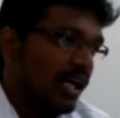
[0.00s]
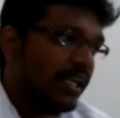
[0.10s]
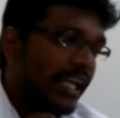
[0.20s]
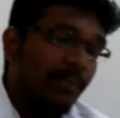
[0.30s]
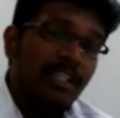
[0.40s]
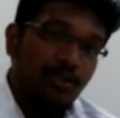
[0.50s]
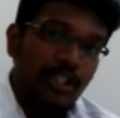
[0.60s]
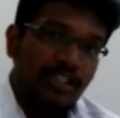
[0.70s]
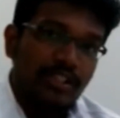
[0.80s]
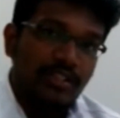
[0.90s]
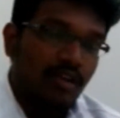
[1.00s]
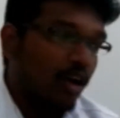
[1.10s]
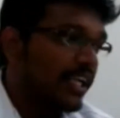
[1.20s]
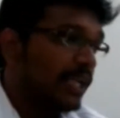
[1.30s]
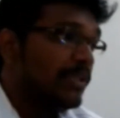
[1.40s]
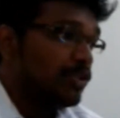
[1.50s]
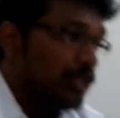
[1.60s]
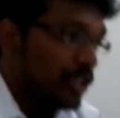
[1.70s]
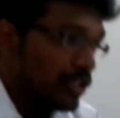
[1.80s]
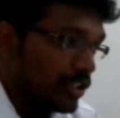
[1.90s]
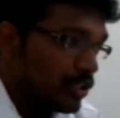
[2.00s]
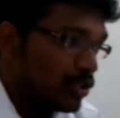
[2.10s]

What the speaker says: can be treated